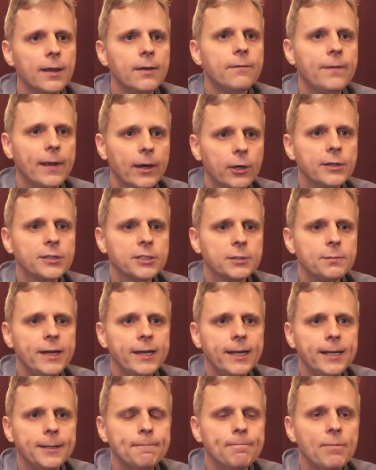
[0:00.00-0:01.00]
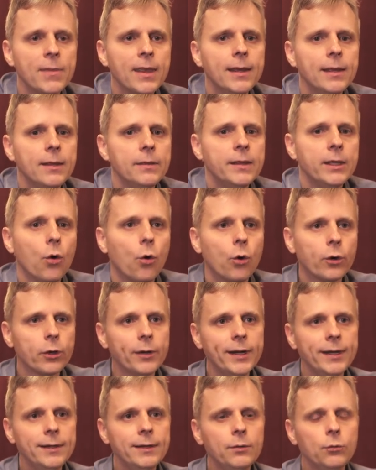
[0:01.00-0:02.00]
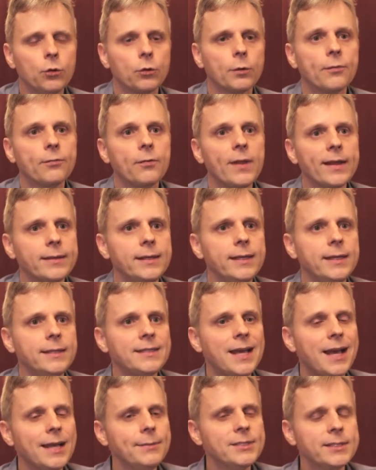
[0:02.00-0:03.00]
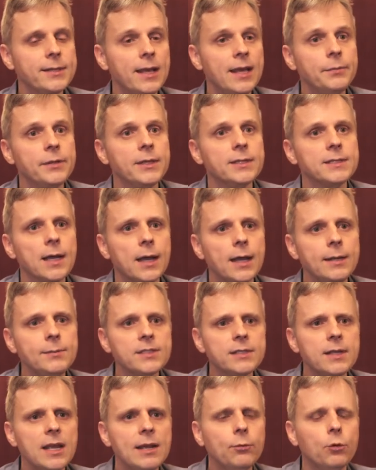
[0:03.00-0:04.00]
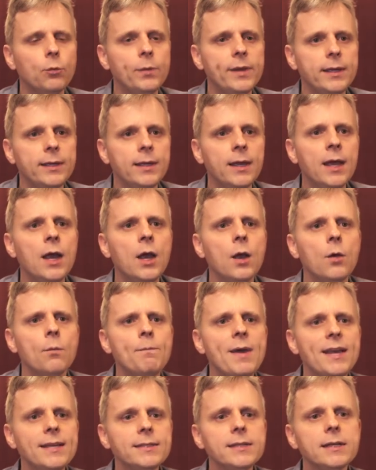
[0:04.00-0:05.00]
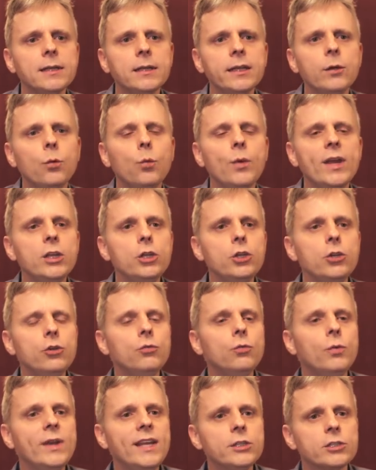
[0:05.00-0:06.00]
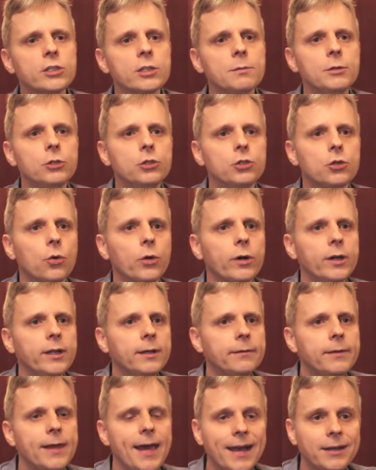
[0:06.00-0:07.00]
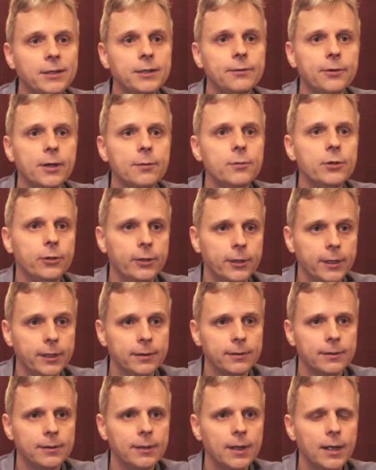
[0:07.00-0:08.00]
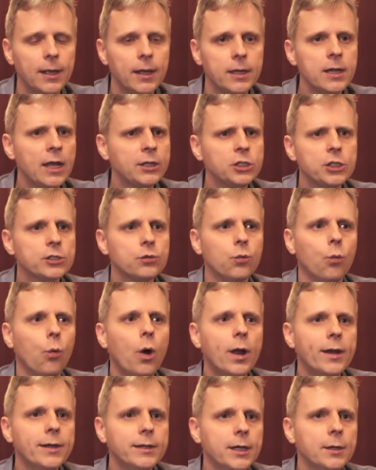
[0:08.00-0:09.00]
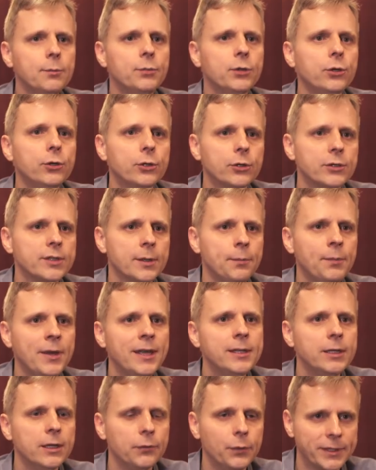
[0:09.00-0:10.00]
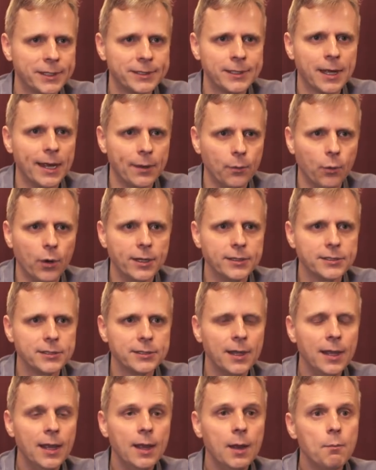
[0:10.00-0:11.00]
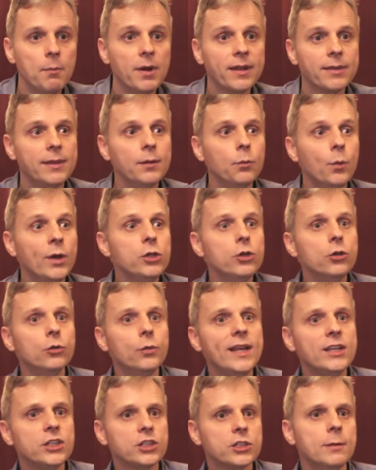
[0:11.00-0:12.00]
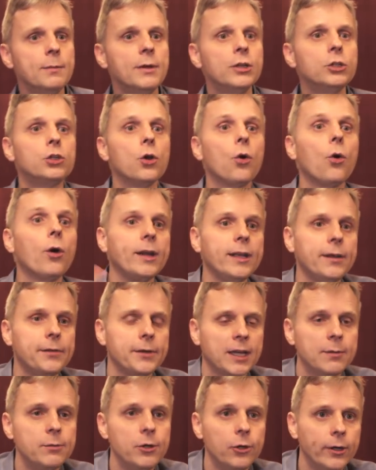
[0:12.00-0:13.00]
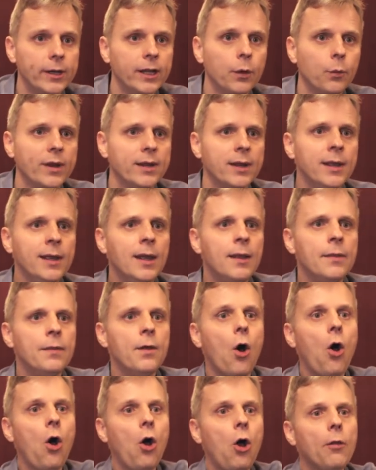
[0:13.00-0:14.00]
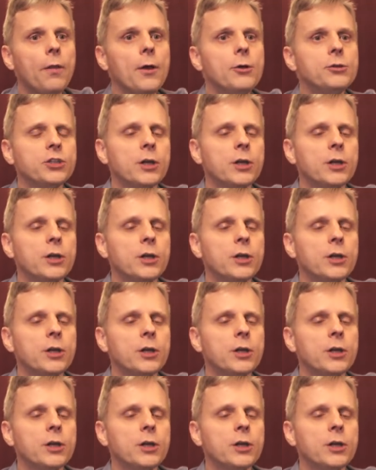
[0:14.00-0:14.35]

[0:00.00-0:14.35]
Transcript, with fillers: Fairness meaning the ordering will reflect the timestamp, and the timestamp will be basically when you reach the majority of the active community. Not just one computer's opinion of what the time was, but when you reach the majority of the community and what all those